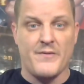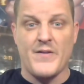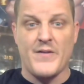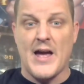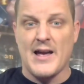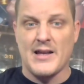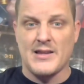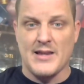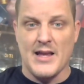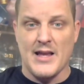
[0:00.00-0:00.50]
the
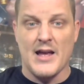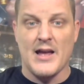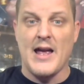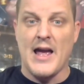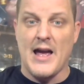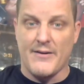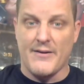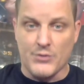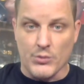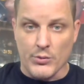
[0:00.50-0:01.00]
fact that
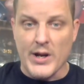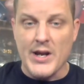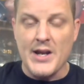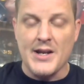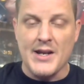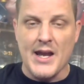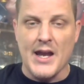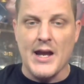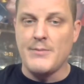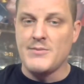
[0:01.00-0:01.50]
after
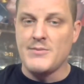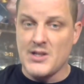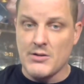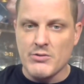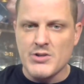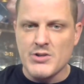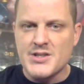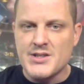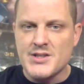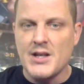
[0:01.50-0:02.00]
8 games, they
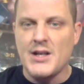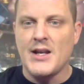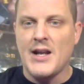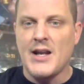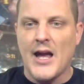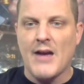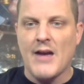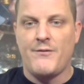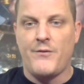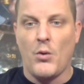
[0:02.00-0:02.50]
were
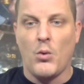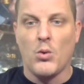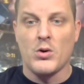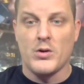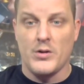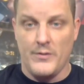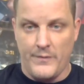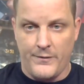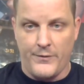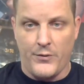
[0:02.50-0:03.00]
sitting at
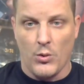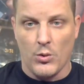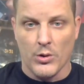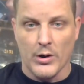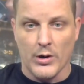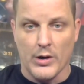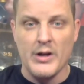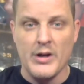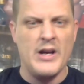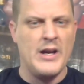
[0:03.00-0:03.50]

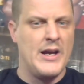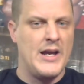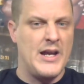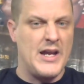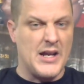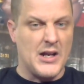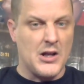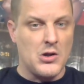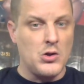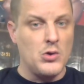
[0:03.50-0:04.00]
4-4,
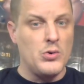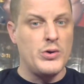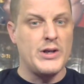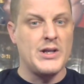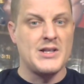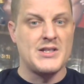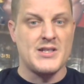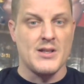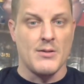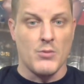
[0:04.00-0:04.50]

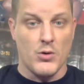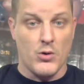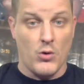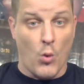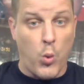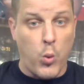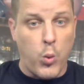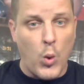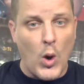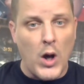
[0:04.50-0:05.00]
including some
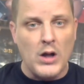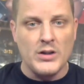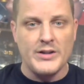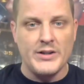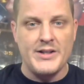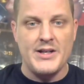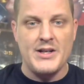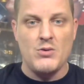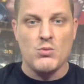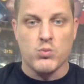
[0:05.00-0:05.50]

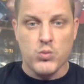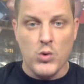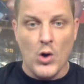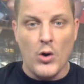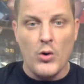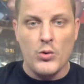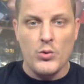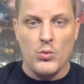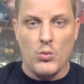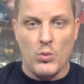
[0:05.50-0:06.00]
quality
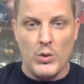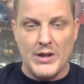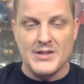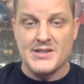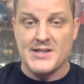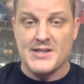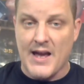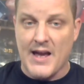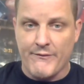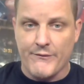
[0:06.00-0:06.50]
road
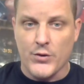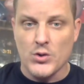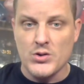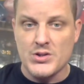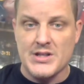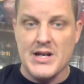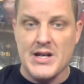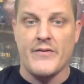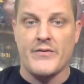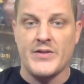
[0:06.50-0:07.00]
wins that
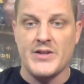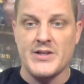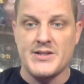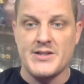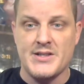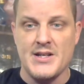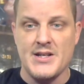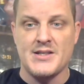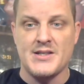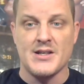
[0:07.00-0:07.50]
first half of the
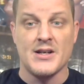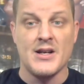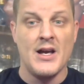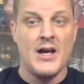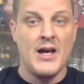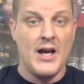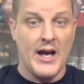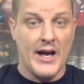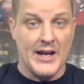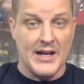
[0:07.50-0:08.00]
season
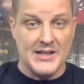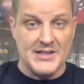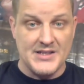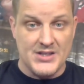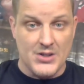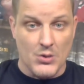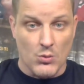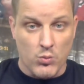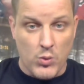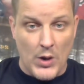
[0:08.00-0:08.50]

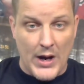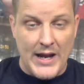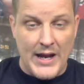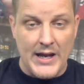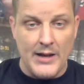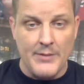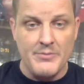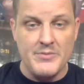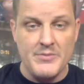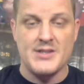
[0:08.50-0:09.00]
against the
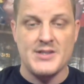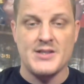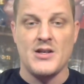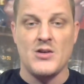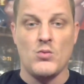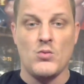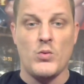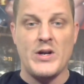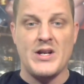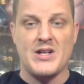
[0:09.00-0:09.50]
Rams
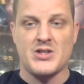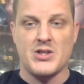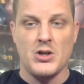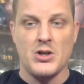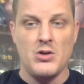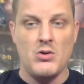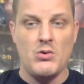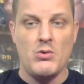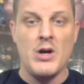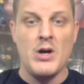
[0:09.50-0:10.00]
in Week
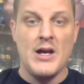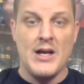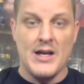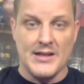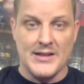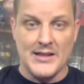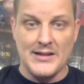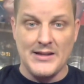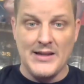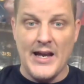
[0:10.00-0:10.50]
2,
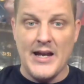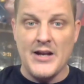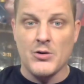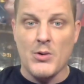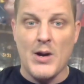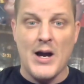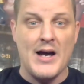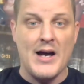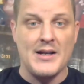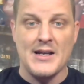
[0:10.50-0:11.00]
and then
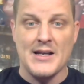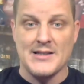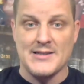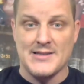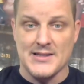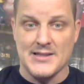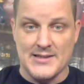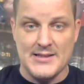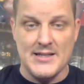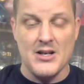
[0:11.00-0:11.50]
later on
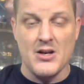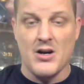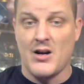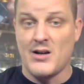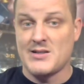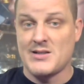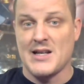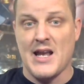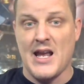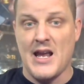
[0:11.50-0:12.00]
against the
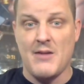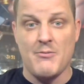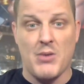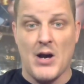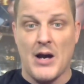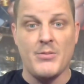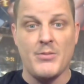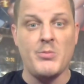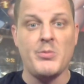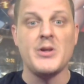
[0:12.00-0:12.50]
Seahawks, a game
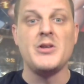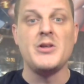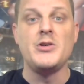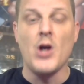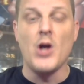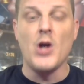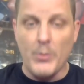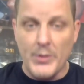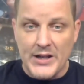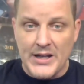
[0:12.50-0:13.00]
probably
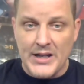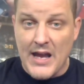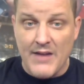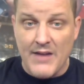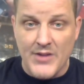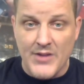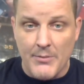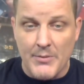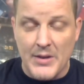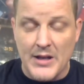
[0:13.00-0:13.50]
nobody
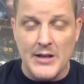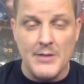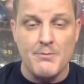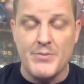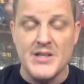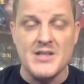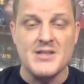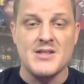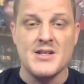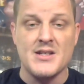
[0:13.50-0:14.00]
gave them any
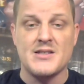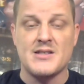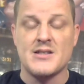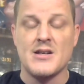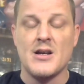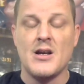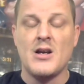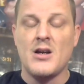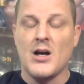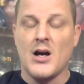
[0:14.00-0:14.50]

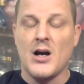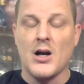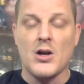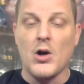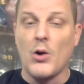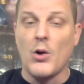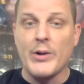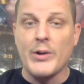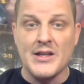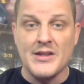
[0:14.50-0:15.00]
business
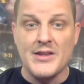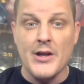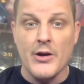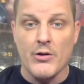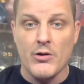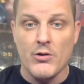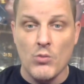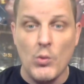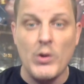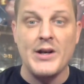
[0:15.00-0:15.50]
going in
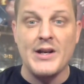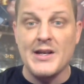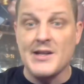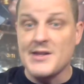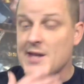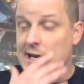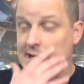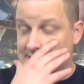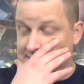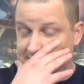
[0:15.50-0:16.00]
there and winning.
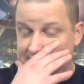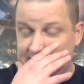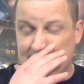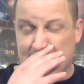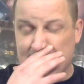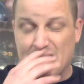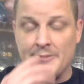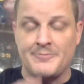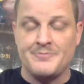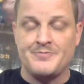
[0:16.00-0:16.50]
They
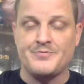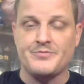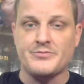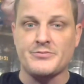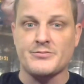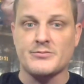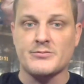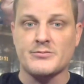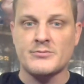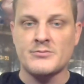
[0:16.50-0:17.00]
did.
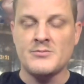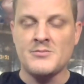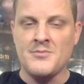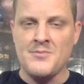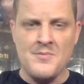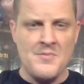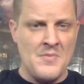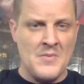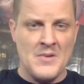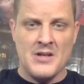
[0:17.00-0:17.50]

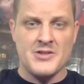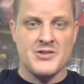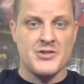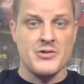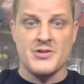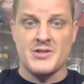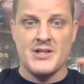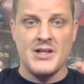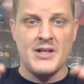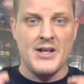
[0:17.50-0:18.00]
So
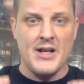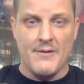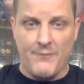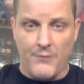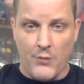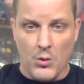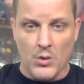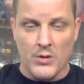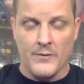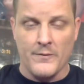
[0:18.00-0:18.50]
you're sitting at
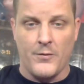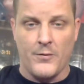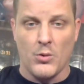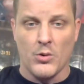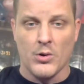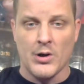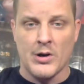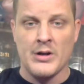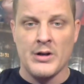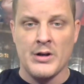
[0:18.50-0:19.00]

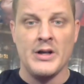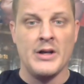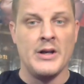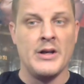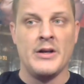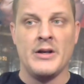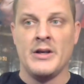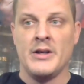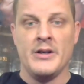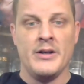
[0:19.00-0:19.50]
4-4,
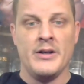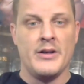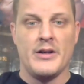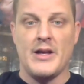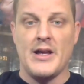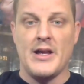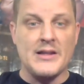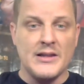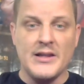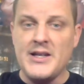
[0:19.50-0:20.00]

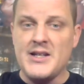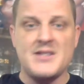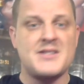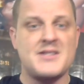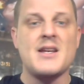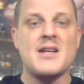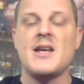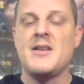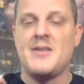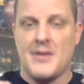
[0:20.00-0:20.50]
at
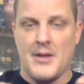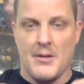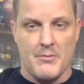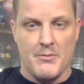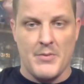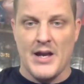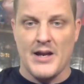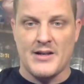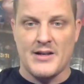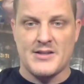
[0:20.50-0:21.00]
least in the
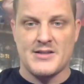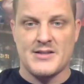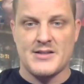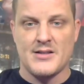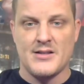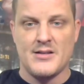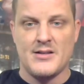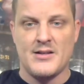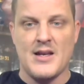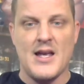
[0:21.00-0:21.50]

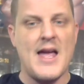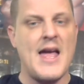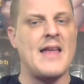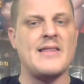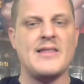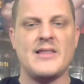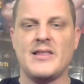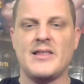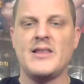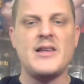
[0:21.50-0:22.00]
mix.
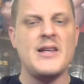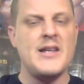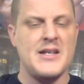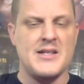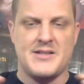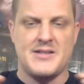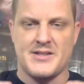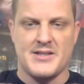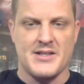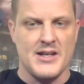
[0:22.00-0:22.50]
At
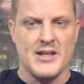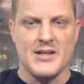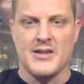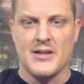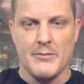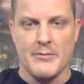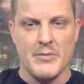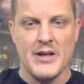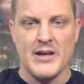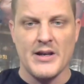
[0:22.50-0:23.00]
least in
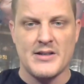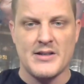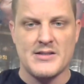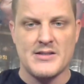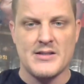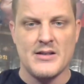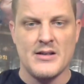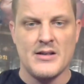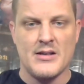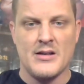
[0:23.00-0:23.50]
the
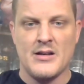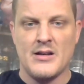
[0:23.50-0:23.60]
mix.